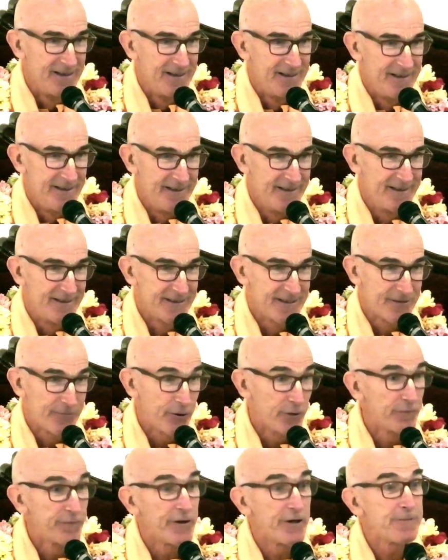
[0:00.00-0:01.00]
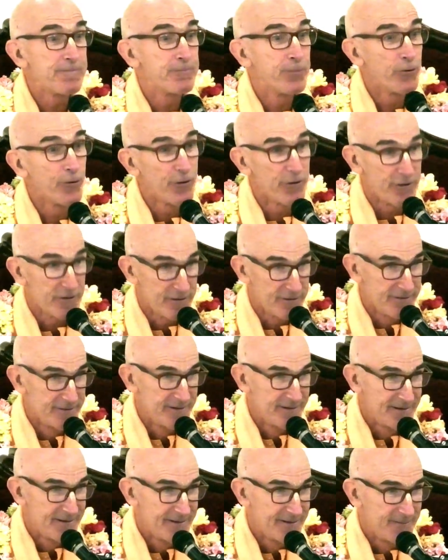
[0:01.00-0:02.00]
Yeah. So we were very poor.
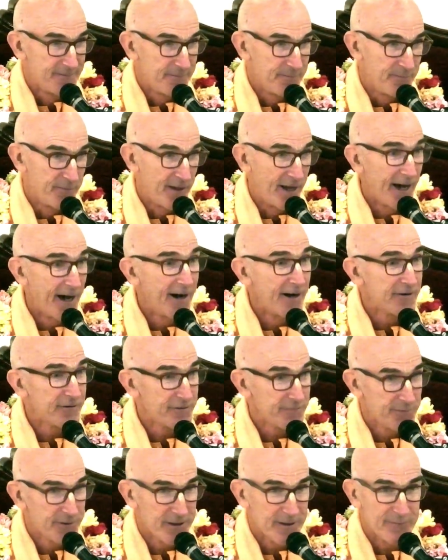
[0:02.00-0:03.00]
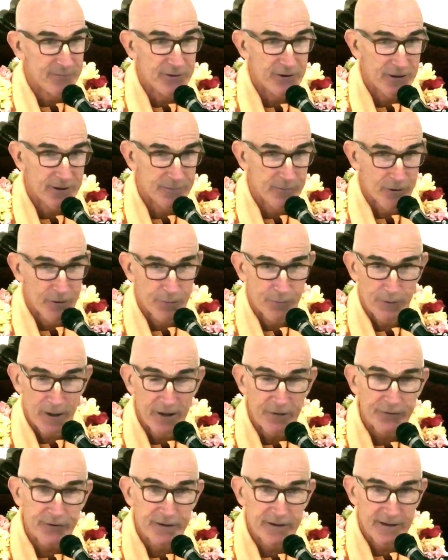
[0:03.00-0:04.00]
Now we've become a little more
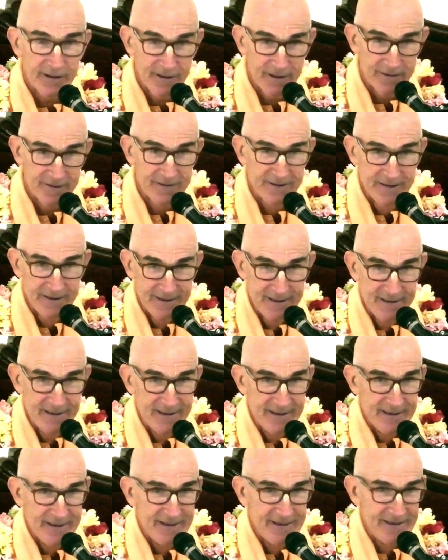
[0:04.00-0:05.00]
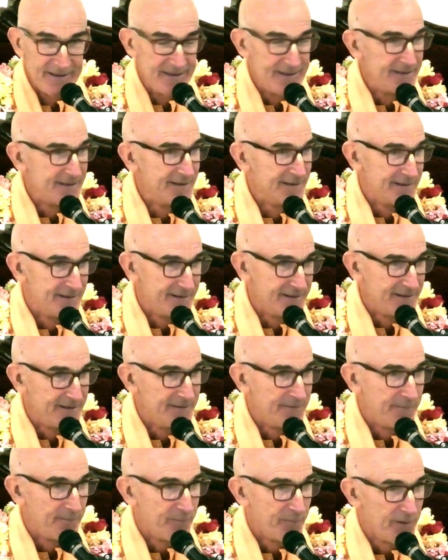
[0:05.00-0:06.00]
wealthy, you know. Yeah.
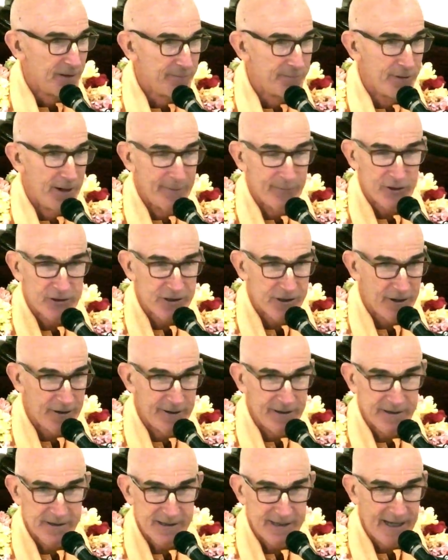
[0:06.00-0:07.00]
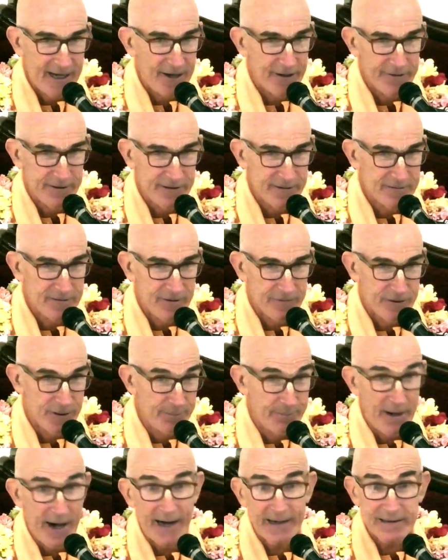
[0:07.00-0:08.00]
The brahmacharis now, the
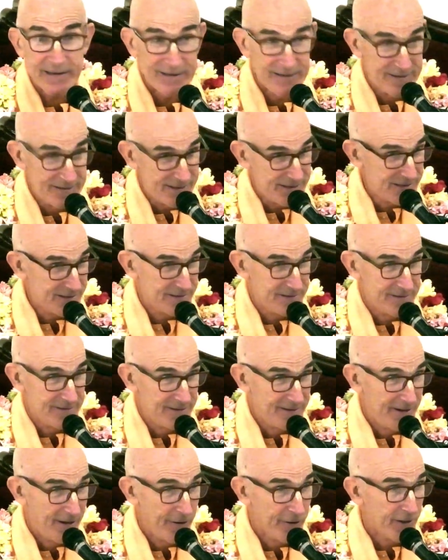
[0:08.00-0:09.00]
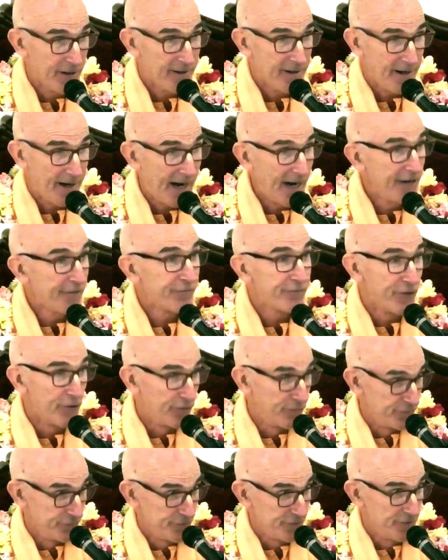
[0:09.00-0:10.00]
bhaktas, they all got
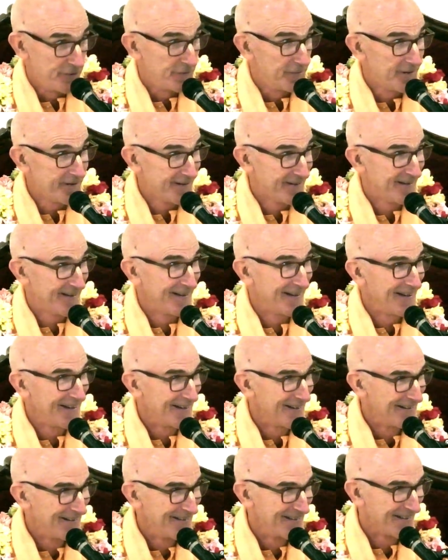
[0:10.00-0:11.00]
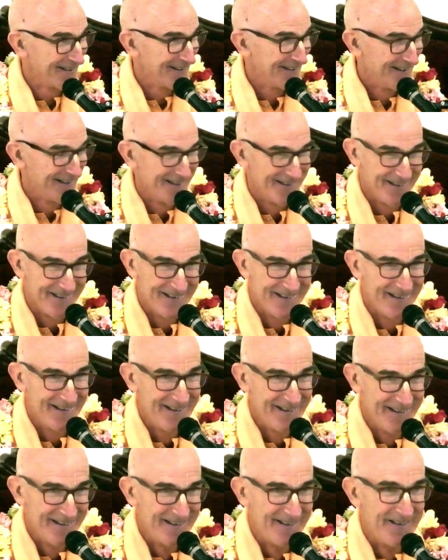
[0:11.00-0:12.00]
iPhones, you
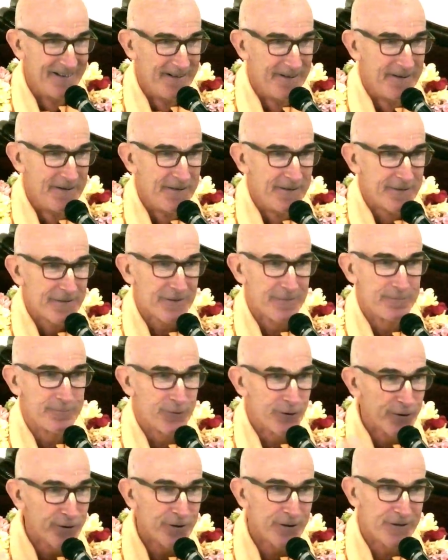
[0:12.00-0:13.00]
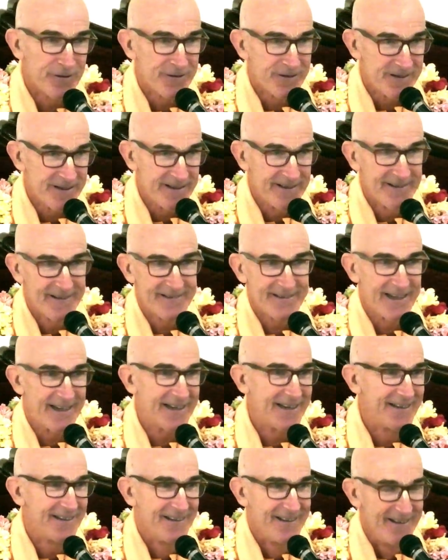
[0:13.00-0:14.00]
know. Computers, you know. It's
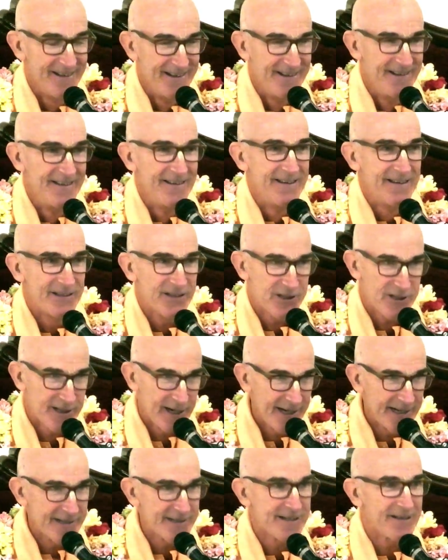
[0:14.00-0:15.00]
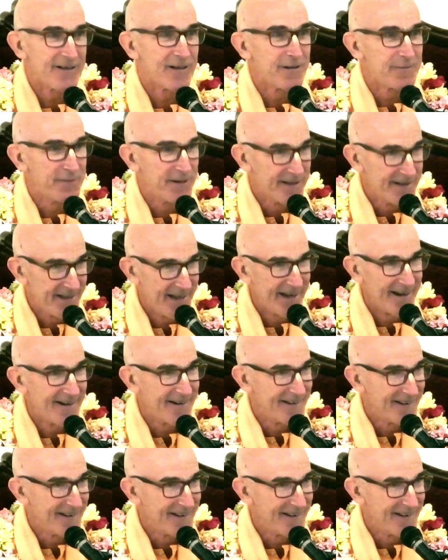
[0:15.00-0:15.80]
like, it's changed a little bit now.